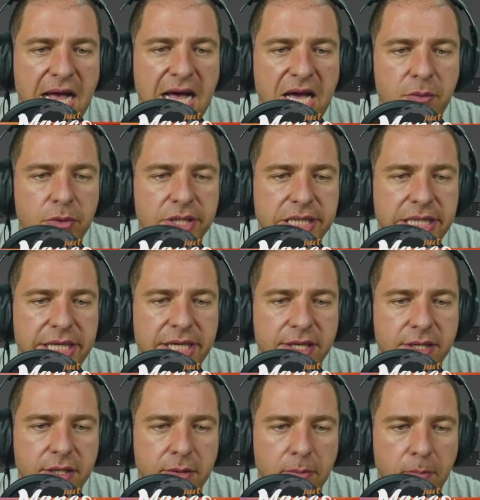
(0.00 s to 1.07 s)
I will
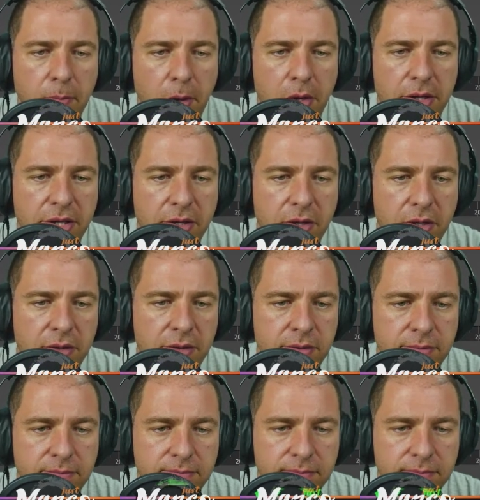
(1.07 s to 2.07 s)
click Polygon,